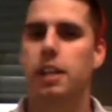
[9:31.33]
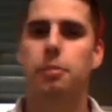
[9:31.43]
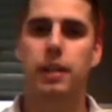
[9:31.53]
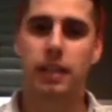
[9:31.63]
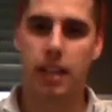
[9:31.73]

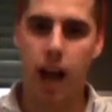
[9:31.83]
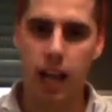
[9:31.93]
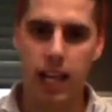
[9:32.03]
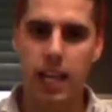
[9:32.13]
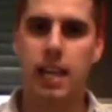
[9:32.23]
Bill
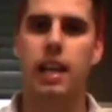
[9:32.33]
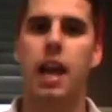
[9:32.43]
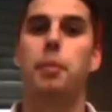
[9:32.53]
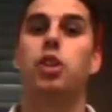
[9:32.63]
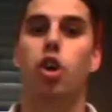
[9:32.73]
Nighy,
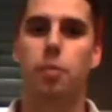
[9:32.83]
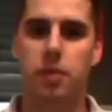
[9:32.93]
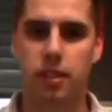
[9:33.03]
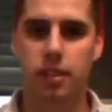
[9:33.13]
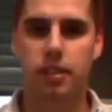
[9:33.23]
Emma
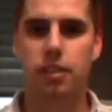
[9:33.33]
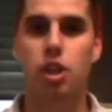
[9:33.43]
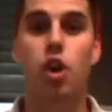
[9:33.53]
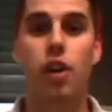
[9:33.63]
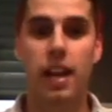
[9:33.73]
Thompson,
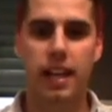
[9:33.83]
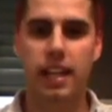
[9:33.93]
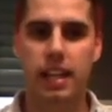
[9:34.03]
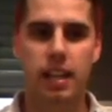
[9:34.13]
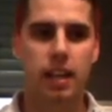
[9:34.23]
Laura
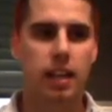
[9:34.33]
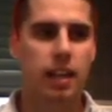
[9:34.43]
Linney,